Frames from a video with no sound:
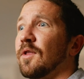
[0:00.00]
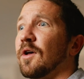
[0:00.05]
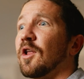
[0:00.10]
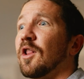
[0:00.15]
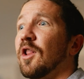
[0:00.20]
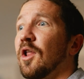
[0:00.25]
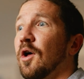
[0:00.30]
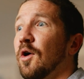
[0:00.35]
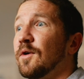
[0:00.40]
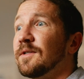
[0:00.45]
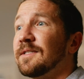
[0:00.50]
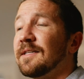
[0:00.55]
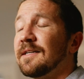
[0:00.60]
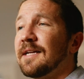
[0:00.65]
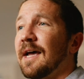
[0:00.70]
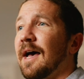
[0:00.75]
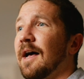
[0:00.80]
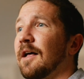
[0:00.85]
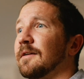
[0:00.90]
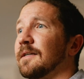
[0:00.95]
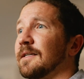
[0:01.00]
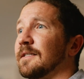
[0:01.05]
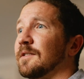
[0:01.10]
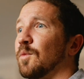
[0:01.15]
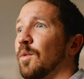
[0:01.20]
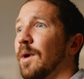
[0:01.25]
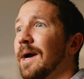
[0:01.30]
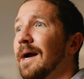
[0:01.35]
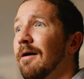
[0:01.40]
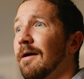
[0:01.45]
the clothes the talent is
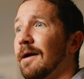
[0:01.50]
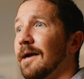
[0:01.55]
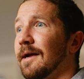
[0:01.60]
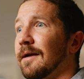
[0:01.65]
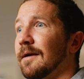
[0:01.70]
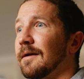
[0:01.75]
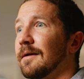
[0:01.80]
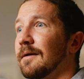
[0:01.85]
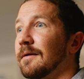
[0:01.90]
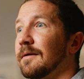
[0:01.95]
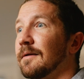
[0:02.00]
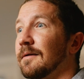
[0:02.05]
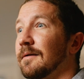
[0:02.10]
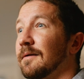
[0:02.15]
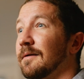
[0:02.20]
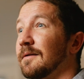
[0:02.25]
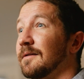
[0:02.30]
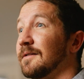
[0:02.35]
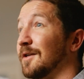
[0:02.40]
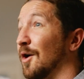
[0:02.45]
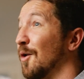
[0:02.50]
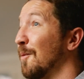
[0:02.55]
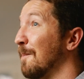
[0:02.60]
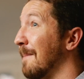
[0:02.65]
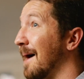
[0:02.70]
wearing don't